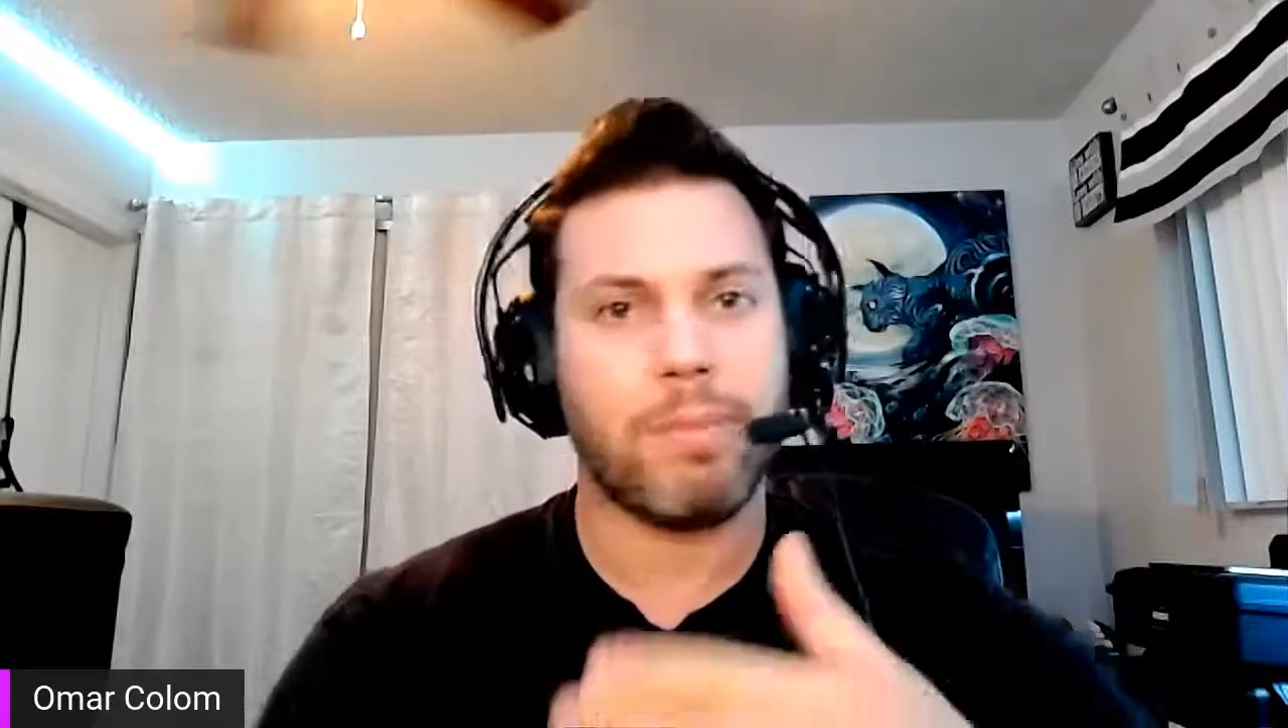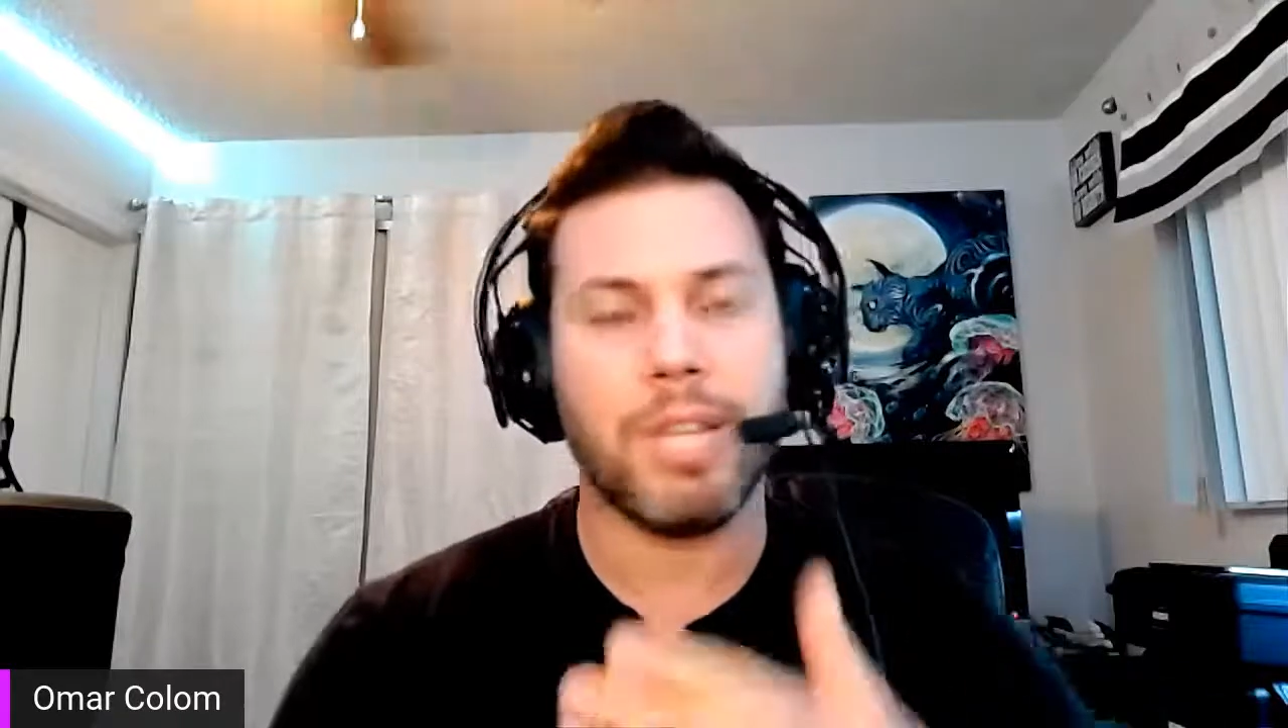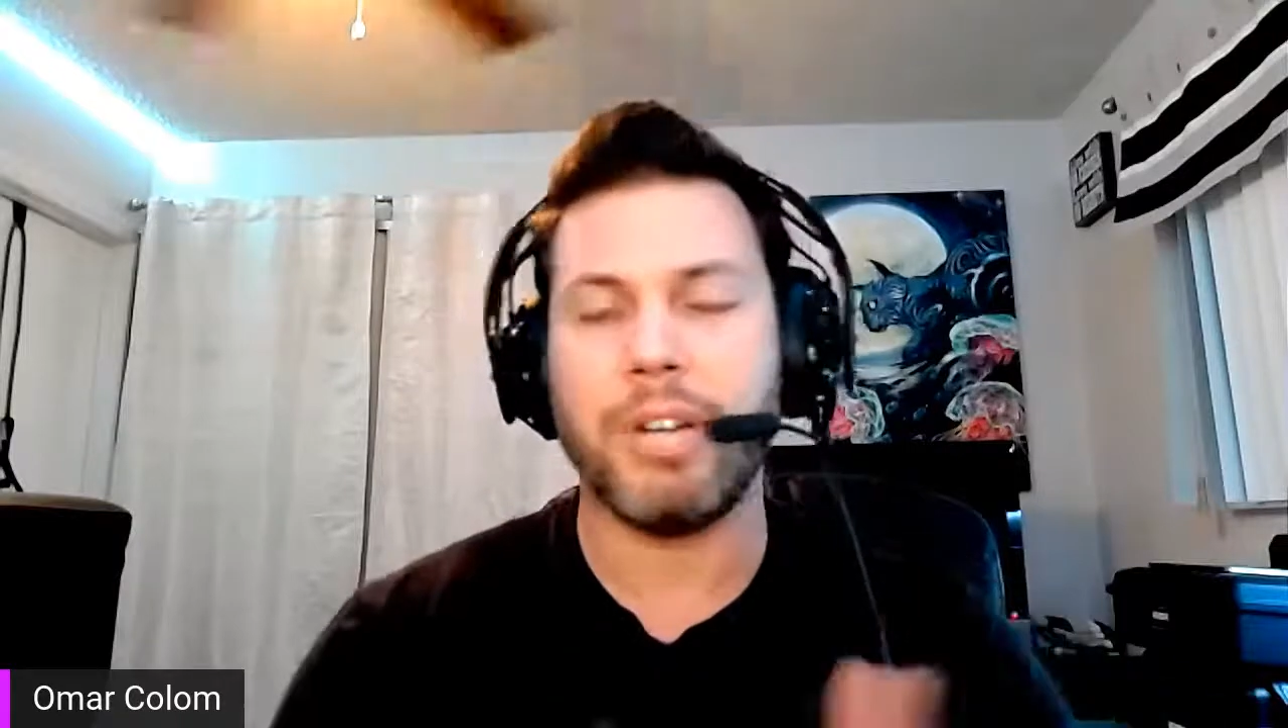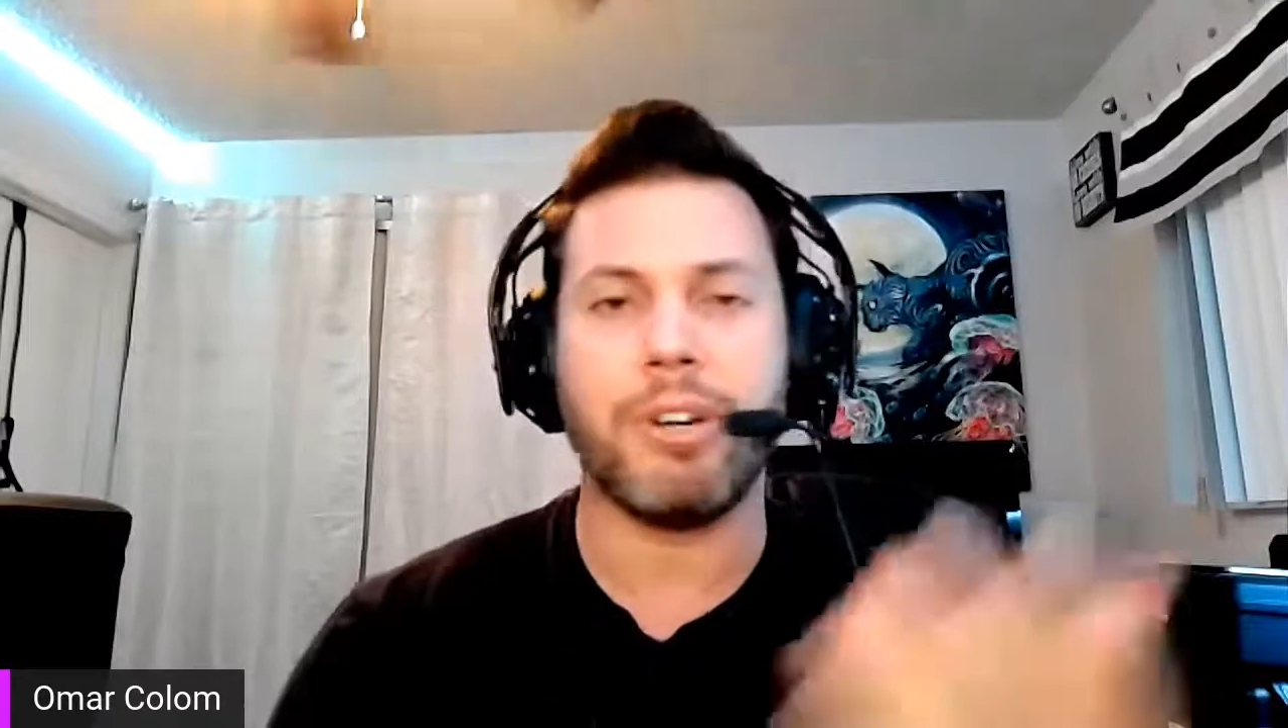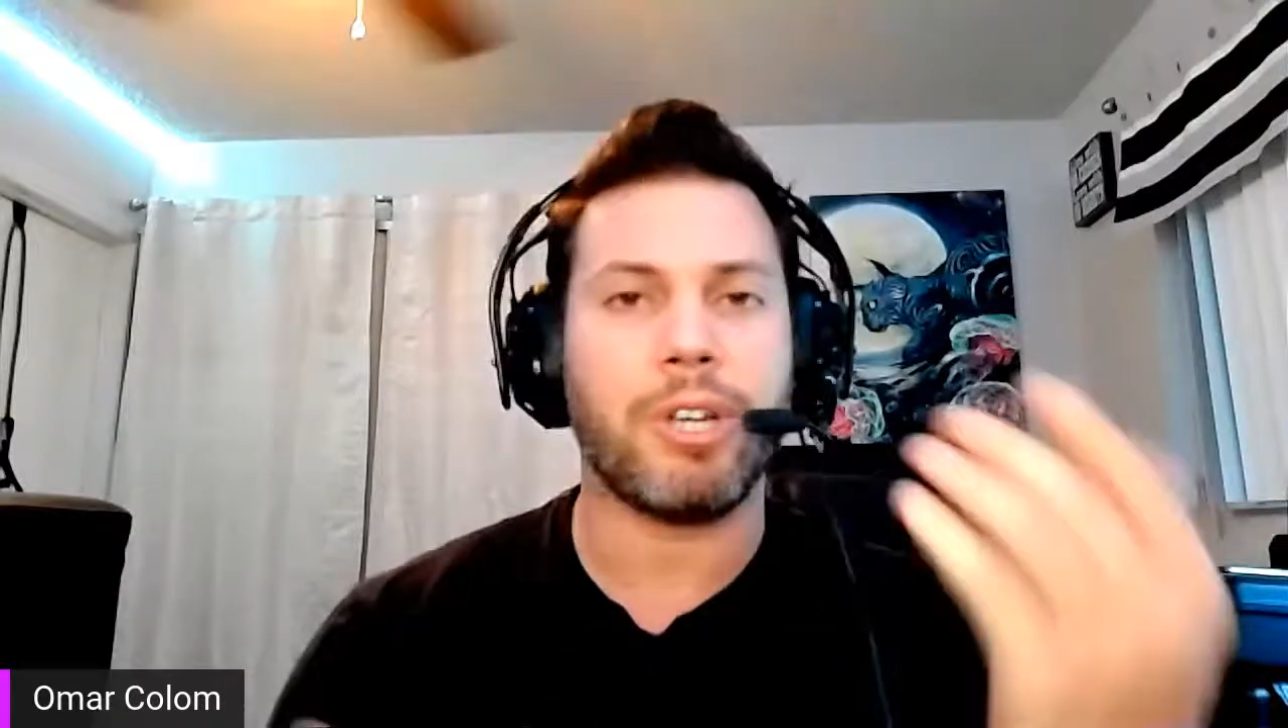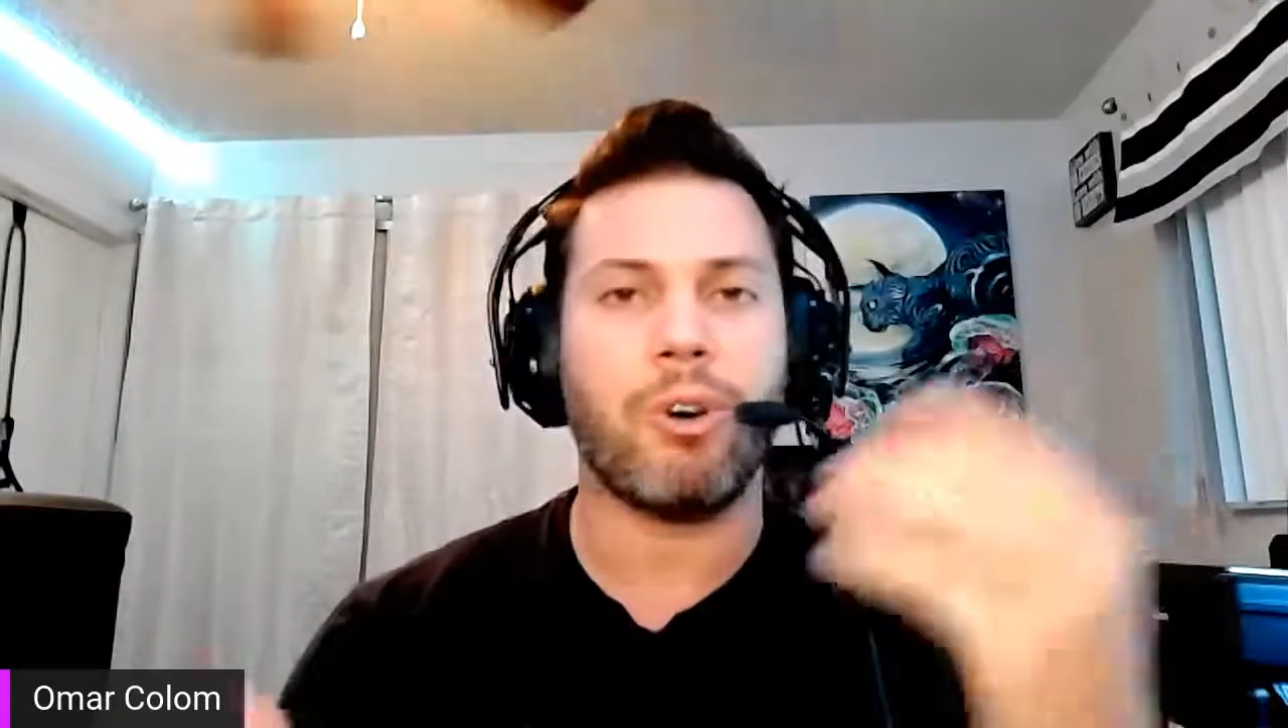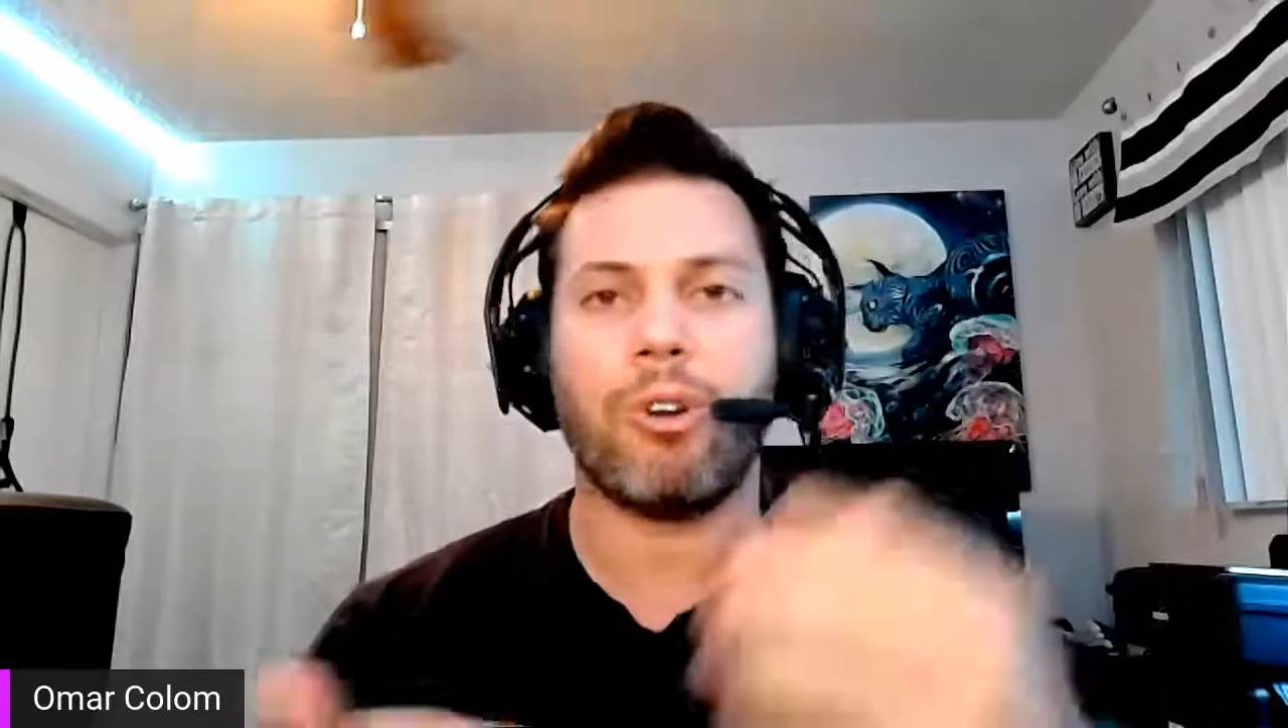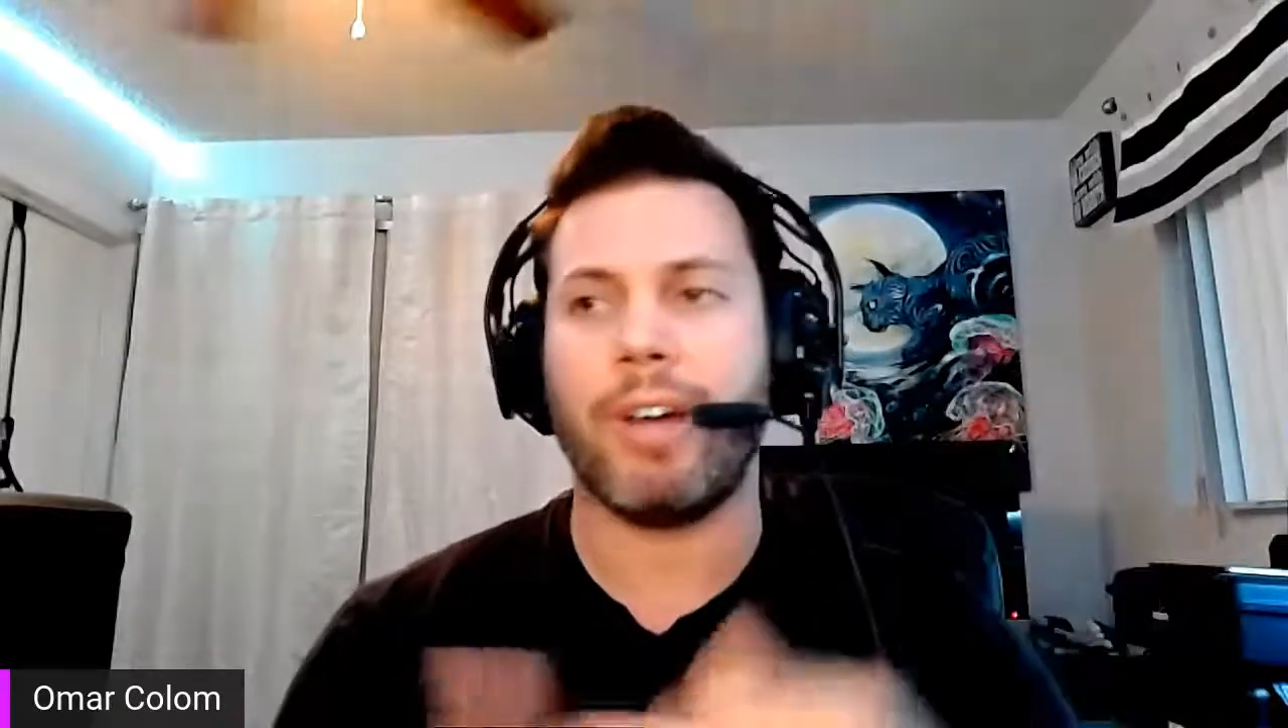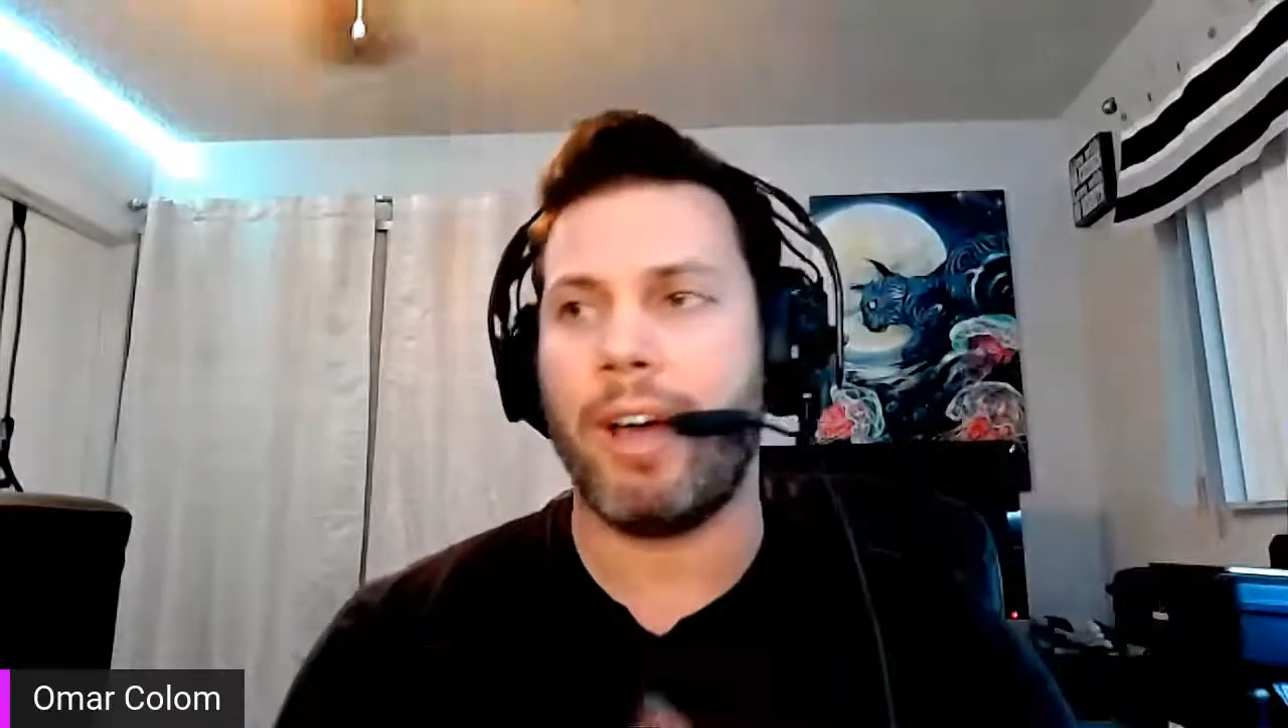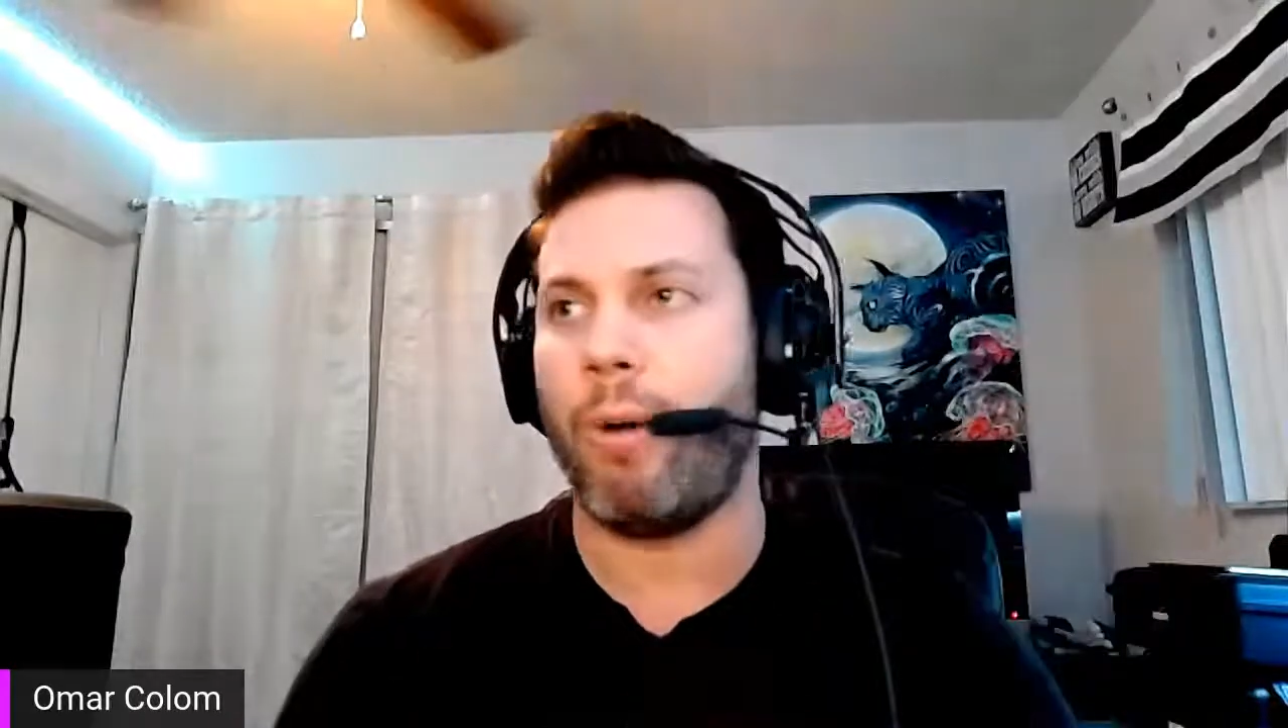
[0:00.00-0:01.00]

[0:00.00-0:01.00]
literally go to